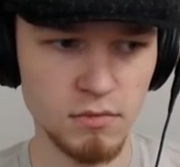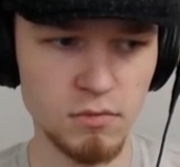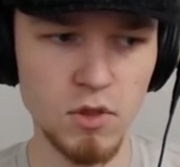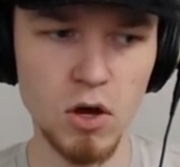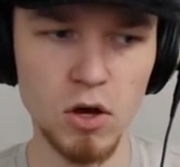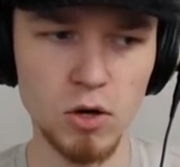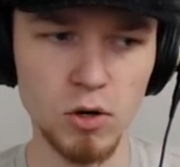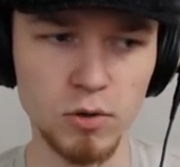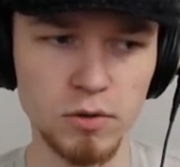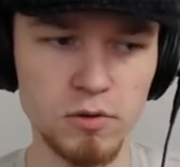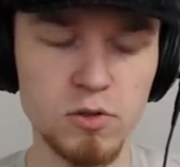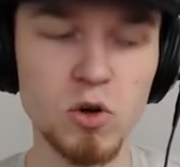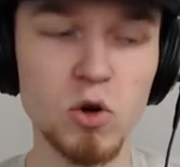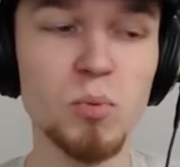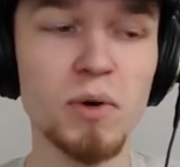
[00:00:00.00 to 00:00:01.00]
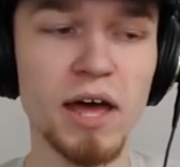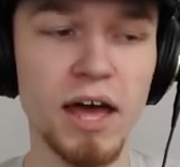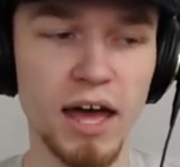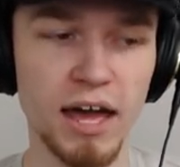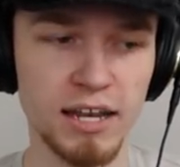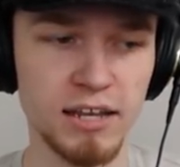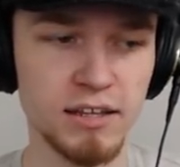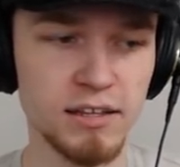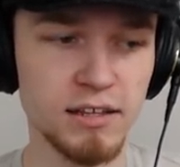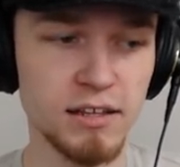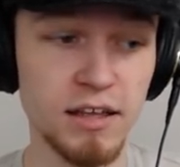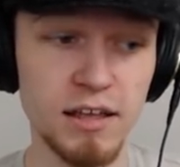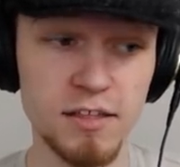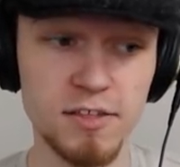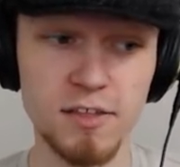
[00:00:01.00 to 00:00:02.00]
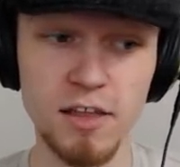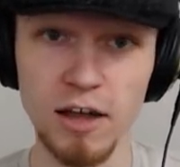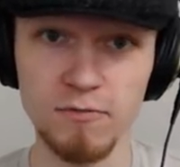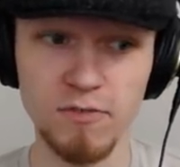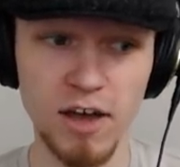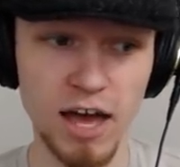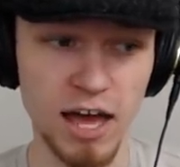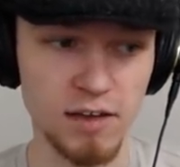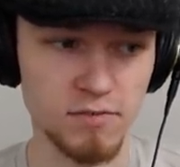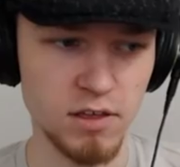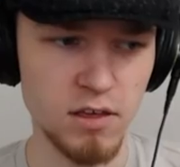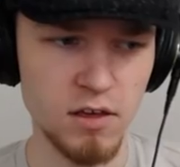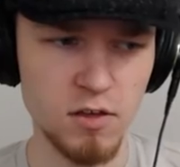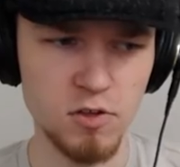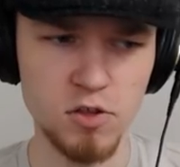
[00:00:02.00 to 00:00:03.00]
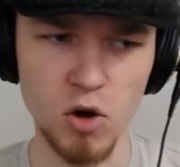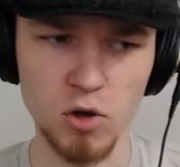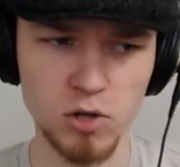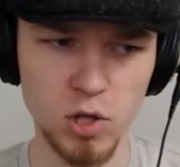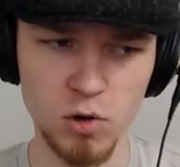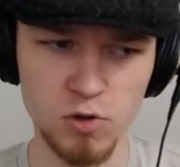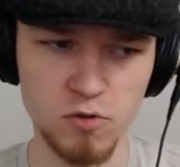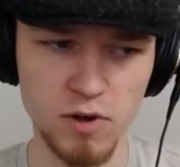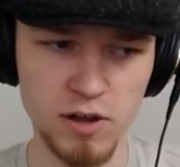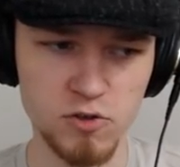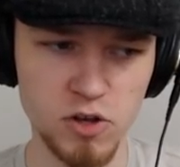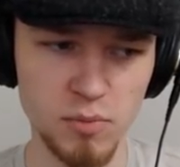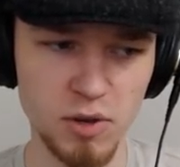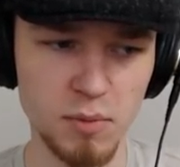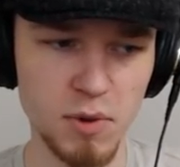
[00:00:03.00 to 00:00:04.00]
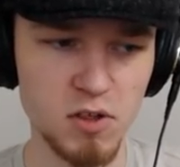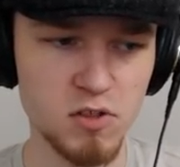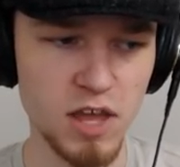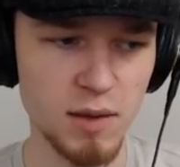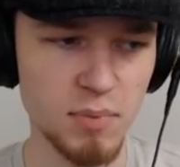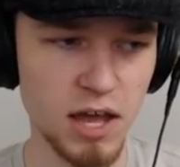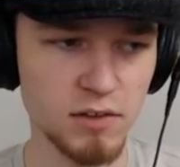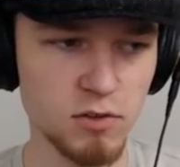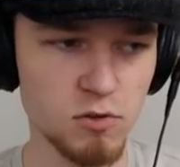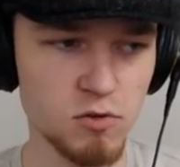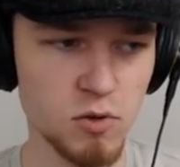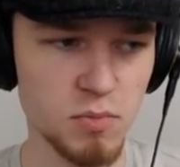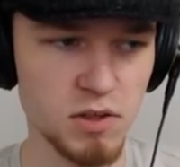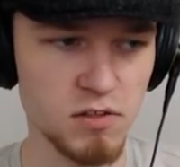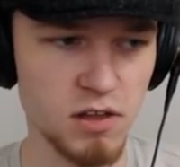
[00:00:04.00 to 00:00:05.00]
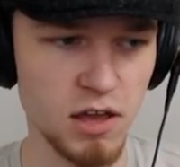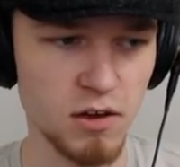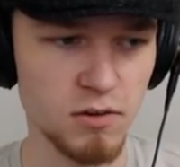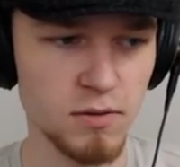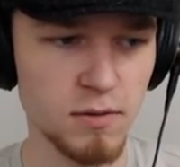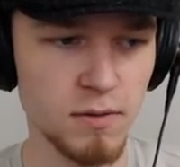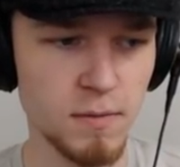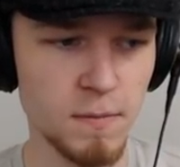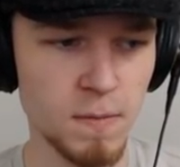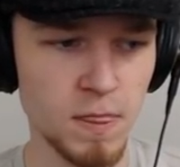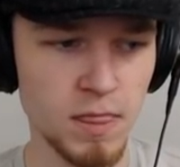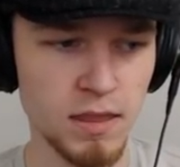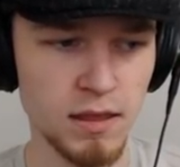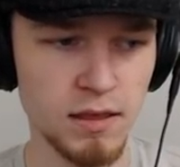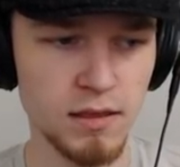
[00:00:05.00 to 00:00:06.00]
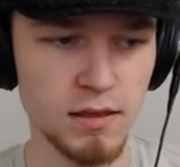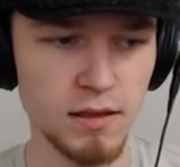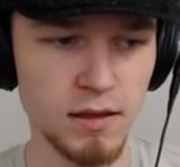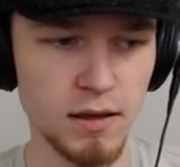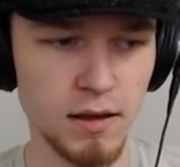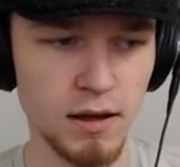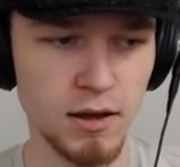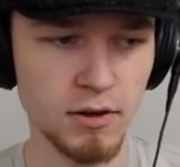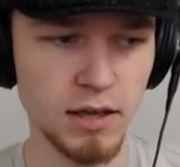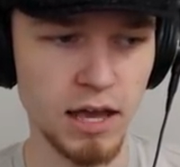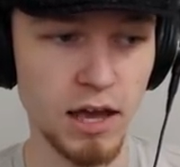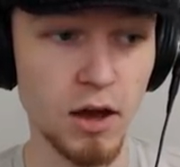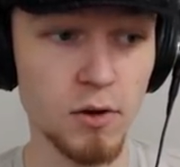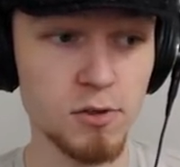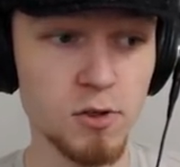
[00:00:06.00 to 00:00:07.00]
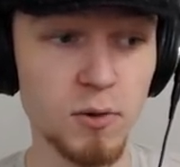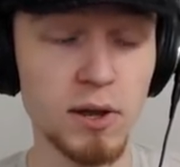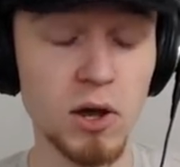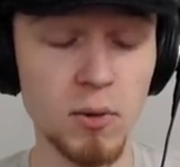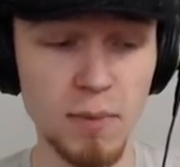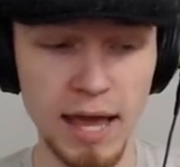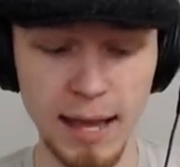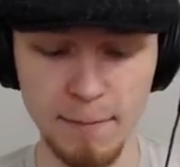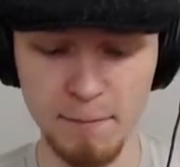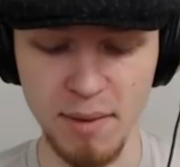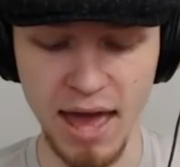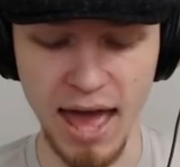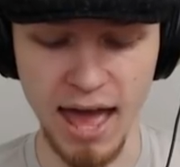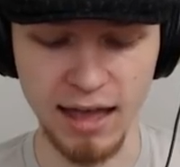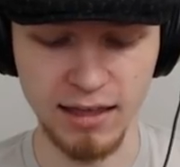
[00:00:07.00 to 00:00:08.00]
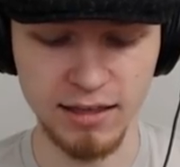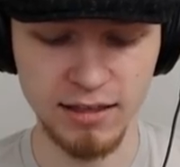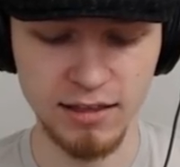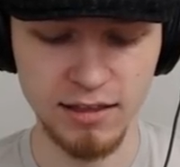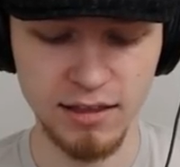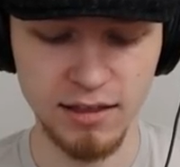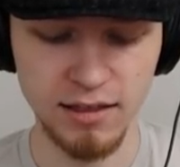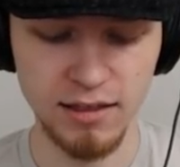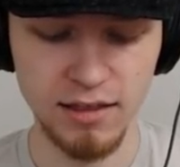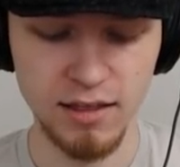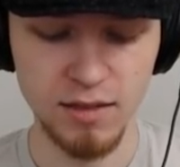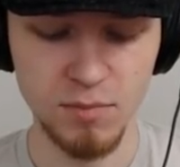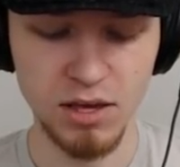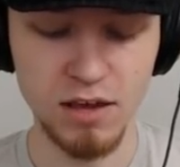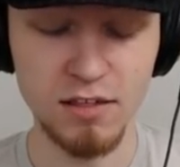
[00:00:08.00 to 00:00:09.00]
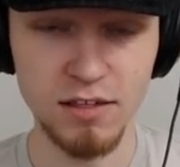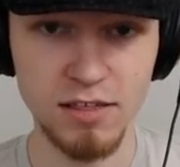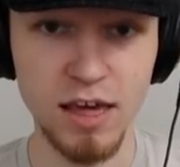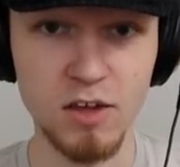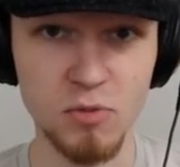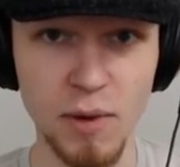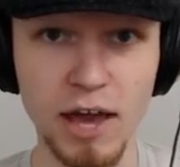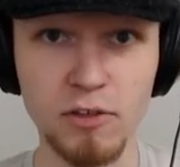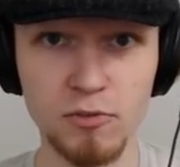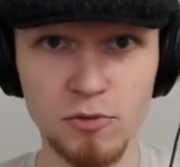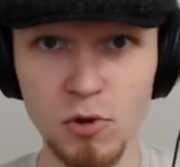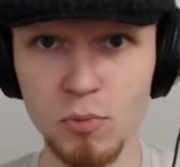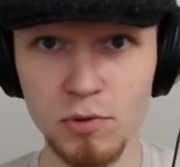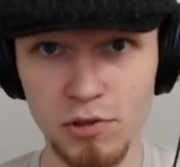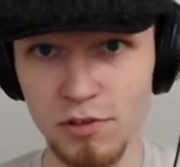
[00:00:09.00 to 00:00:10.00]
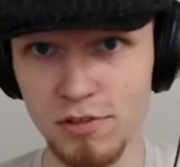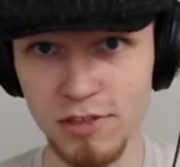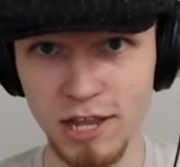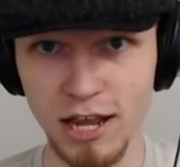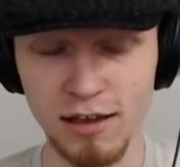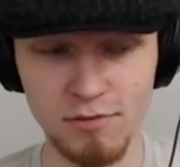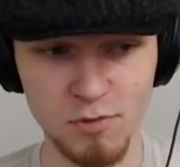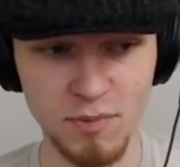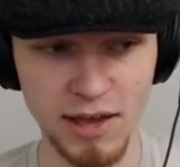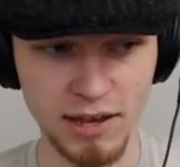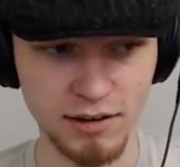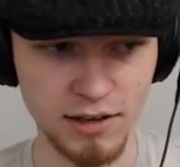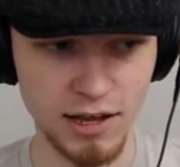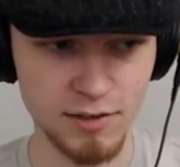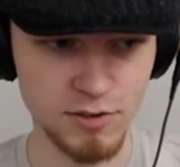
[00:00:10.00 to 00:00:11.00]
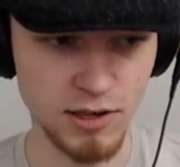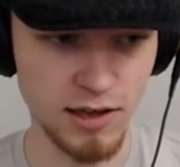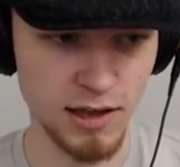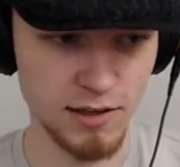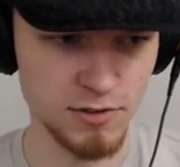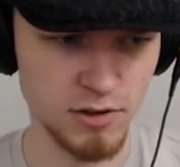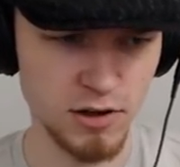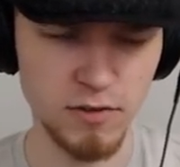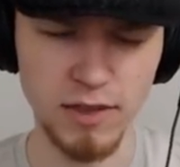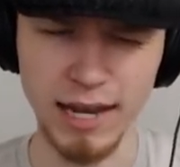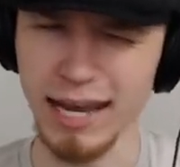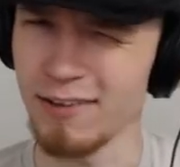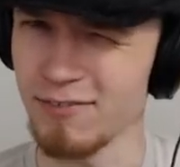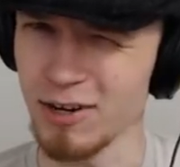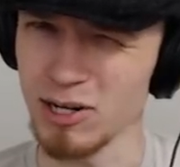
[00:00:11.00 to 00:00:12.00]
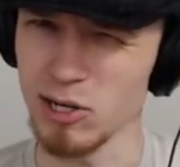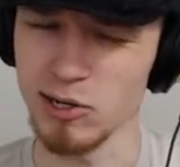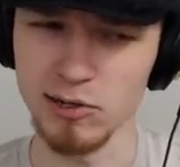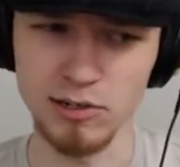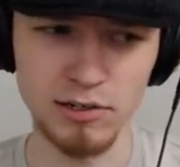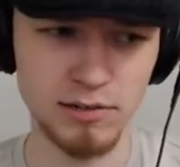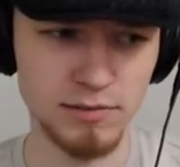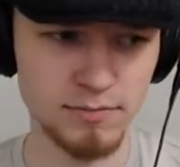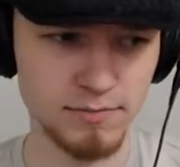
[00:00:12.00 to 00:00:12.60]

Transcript: No! Too bad! It's not five. So close, stranger, but I must take back those rupees now. Okay, oh, so I don't make it back. Because he takes back the rupees that I've spent. Gotcha, gotcha. Or that I've earned.